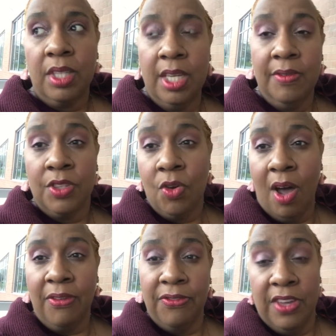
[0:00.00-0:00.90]
even though
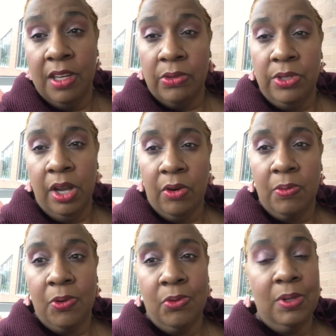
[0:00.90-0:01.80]
I feel
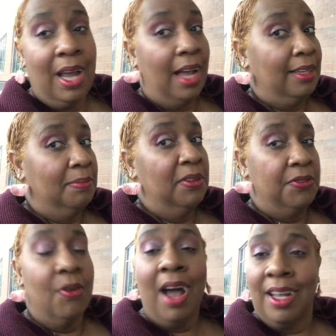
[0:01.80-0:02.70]
terrible when I
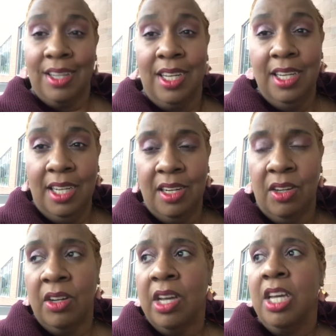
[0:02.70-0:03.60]
before I get
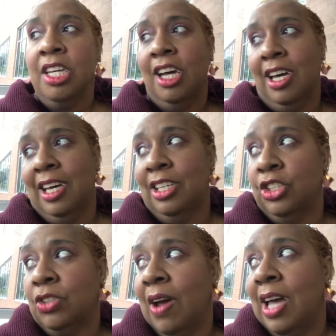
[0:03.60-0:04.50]
here, I
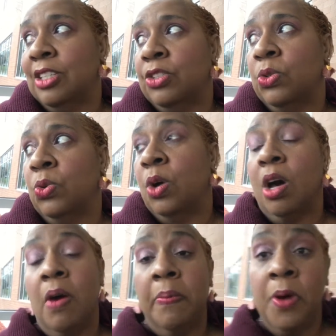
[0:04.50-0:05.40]
try to
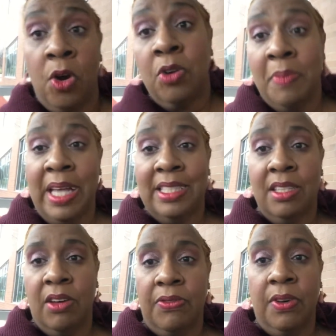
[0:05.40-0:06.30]
perk
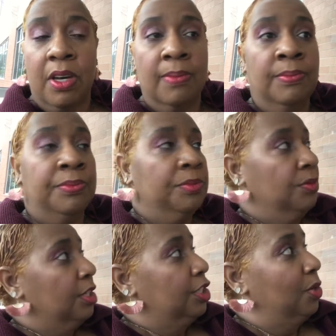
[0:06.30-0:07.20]
myself up.
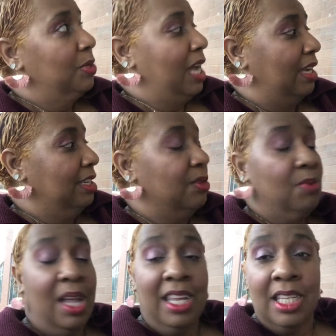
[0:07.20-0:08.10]
So when I get
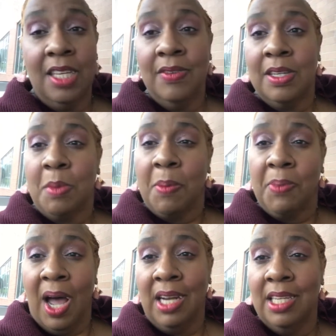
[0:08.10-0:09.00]
ready, leaving, my
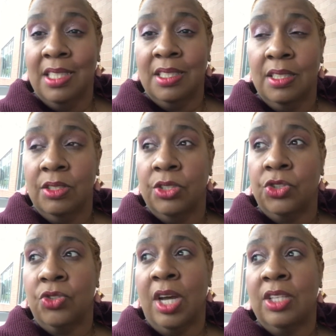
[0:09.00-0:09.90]
body is in
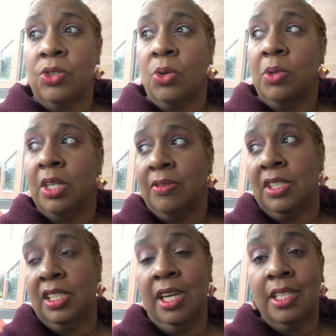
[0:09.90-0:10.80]
distress or whatever
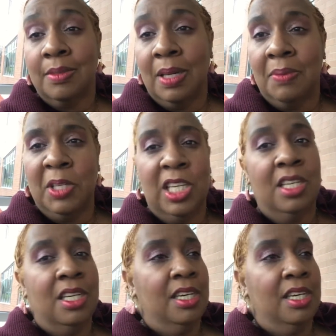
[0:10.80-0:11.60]
the case may be,